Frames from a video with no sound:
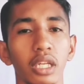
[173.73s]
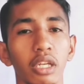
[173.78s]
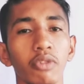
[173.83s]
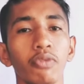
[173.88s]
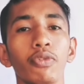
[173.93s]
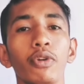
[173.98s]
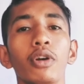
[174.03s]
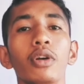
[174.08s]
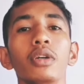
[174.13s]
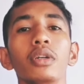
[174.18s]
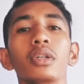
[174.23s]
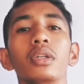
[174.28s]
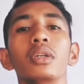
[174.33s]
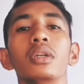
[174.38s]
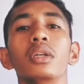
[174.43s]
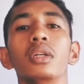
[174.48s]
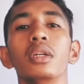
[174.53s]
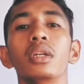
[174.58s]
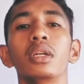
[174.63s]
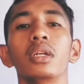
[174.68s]
inward
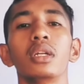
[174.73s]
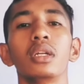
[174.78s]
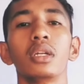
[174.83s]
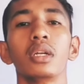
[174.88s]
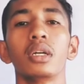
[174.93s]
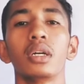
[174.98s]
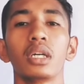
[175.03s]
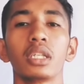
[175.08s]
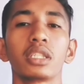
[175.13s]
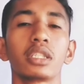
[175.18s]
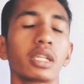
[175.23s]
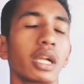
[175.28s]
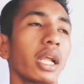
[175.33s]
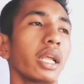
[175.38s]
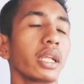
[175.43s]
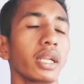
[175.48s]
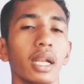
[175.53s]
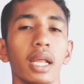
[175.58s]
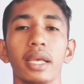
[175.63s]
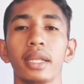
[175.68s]
a
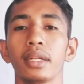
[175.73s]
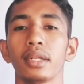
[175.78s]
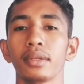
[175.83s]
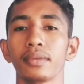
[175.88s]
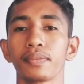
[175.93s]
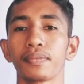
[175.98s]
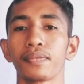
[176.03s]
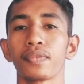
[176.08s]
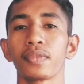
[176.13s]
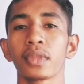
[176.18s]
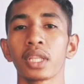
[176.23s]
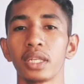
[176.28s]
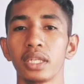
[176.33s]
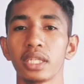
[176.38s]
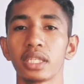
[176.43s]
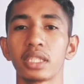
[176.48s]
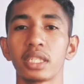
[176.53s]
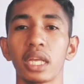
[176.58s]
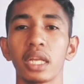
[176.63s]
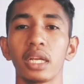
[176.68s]
straight line.
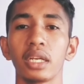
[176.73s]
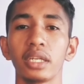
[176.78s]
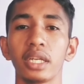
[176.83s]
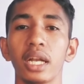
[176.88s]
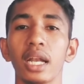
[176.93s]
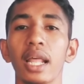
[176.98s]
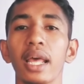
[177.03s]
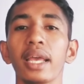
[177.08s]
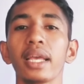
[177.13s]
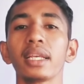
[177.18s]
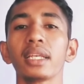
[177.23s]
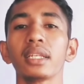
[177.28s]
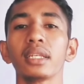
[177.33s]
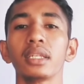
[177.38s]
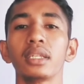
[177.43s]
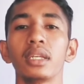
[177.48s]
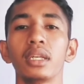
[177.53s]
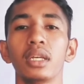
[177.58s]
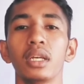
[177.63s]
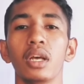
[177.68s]
The
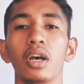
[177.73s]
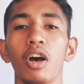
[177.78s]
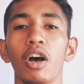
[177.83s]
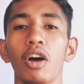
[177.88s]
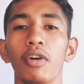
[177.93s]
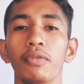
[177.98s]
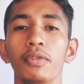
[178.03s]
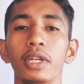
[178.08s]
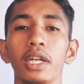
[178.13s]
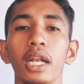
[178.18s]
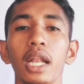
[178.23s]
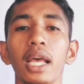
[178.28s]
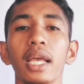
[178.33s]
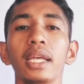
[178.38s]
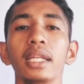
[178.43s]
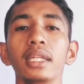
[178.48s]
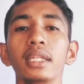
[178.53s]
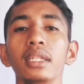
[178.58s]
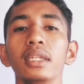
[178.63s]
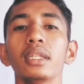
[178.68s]
length of the
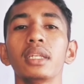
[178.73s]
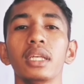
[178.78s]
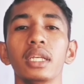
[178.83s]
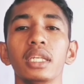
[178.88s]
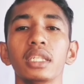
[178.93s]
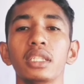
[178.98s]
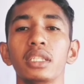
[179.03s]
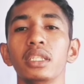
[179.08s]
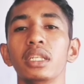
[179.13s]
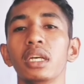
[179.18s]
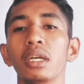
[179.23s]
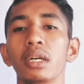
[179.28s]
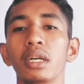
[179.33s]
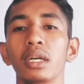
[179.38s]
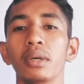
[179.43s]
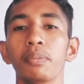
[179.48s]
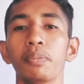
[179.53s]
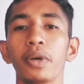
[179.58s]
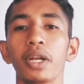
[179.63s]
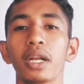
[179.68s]
line is
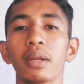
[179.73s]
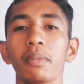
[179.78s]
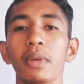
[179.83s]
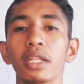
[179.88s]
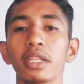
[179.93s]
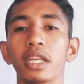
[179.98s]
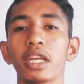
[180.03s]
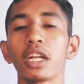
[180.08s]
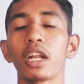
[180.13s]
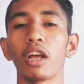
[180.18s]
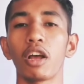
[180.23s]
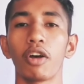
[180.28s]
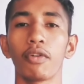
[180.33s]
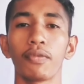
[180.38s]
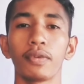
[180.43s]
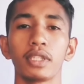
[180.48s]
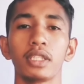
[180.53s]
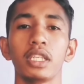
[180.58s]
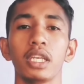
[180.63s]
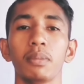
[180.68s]
the perimeter
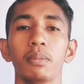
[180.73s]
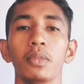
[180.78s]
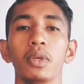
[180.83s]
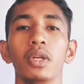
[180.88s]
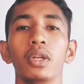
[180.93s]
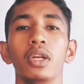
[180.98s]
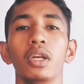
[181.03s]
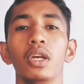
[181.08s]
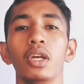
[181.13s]
of a shape.